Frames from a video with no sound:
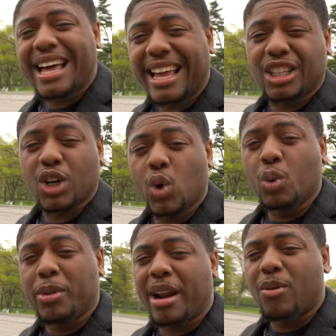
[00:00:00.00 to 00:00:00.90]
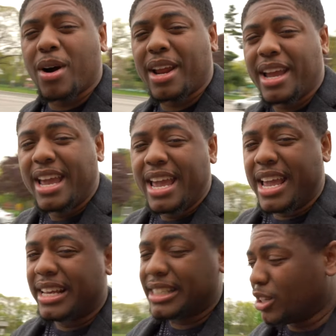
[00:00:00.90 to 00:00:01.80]
Not like the coupe that I wanted.
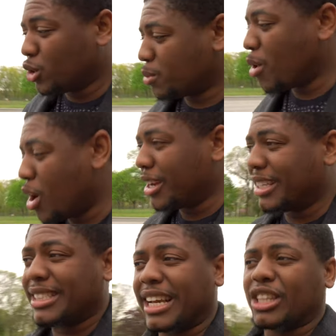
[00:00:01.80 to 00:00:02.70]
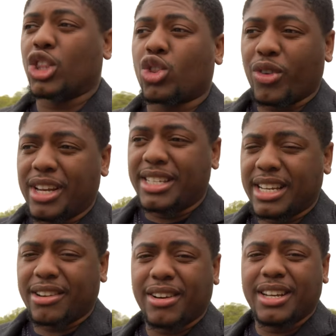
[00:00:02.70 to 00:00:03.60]
It is a little smaller. This is like the 3
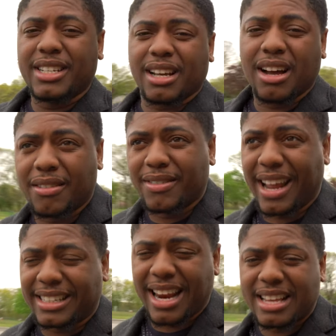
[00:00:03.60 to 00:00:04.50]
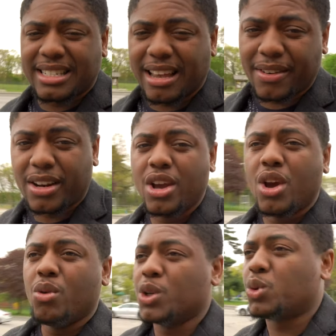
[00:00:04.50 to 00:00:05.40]
Series of 1997,
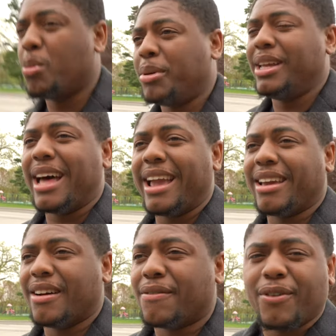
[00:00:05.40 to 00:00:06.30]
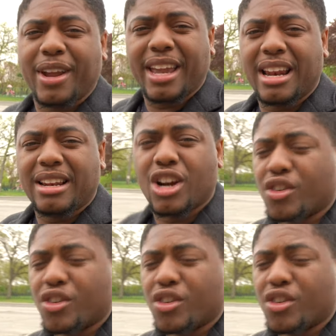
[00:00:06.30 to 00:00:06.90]
which will be like a freaking